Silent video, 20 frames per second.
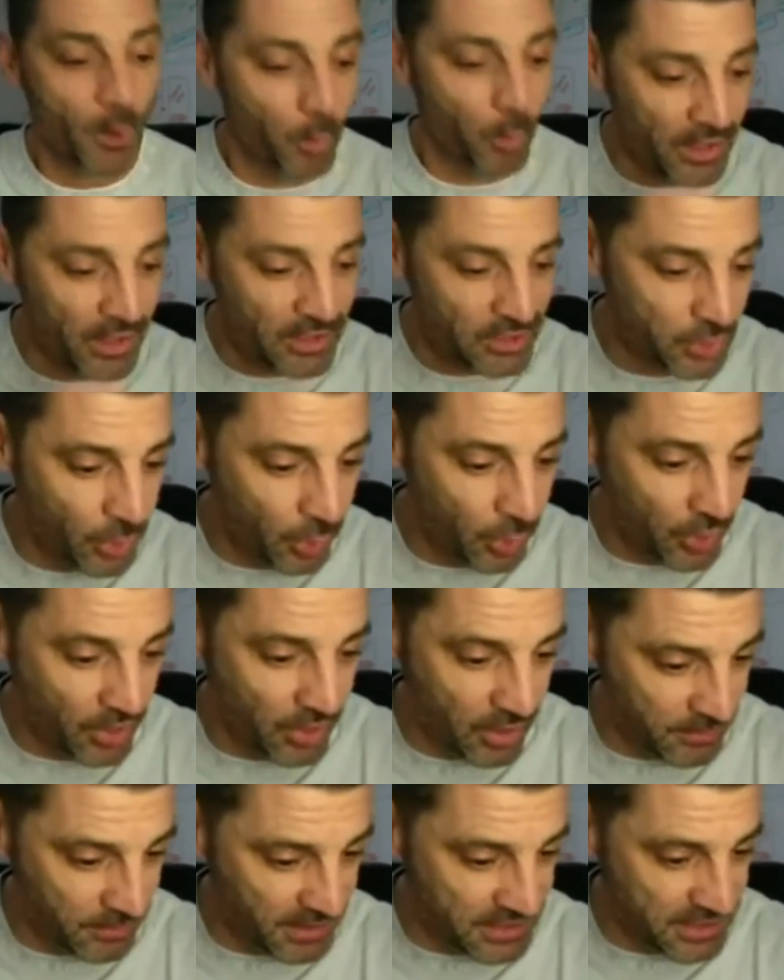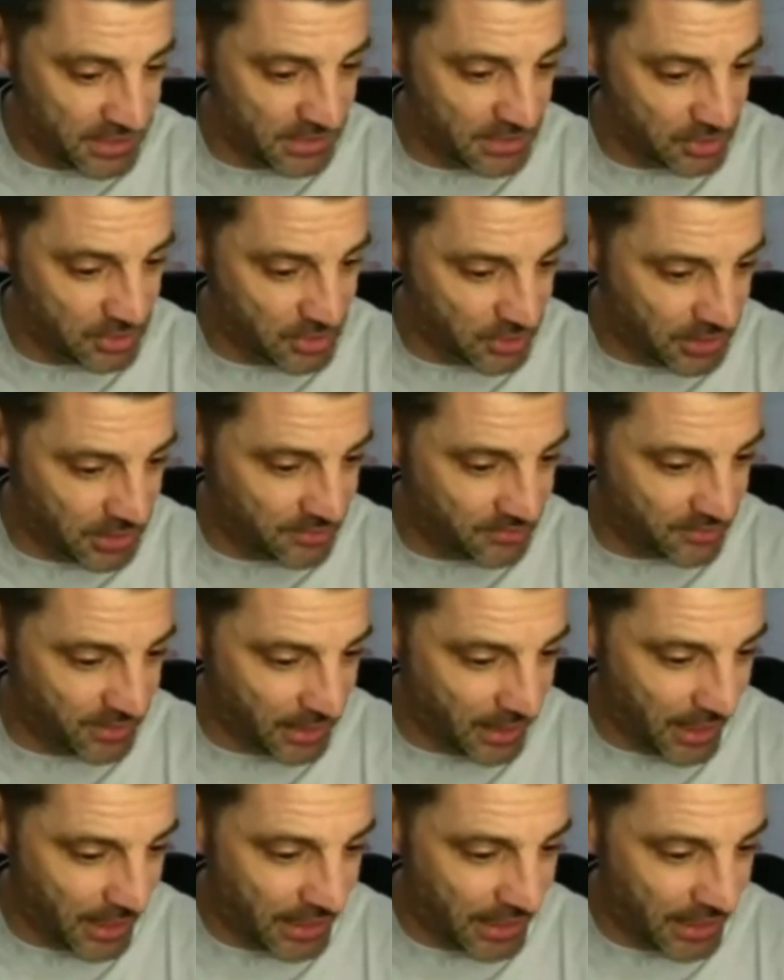When you're committed, good evening.